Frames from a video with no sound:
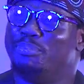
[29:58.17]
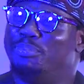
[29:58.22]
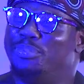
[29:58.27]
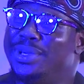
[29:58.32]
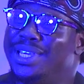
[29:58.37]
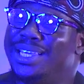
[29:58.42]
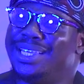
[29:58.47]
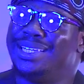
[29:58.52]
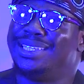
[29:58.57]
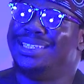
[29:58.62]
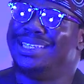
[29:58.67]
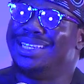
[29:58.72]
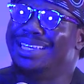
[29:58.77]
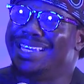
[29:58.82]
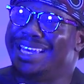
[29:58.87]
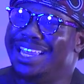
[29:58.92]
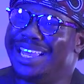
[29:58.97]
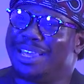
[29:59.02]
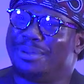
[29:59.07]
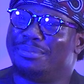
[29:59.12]
Be the
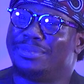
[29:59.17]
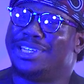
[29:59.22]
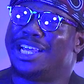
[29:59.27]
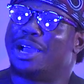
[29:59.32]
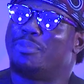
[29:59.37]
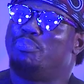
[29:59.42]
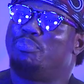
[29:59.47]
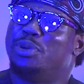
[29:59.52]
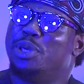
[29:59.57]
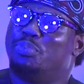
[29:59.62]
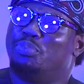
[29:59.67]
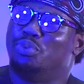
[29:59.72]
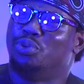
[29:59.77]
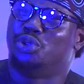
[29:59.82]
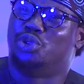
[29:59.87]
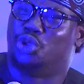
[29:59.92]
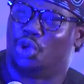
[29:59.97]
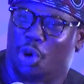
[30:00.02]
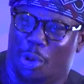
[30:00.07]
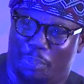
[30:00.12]
name that people
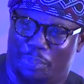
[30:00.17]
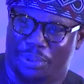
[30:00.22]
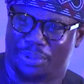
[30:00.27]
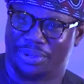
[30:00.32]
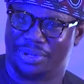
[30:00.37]
drop.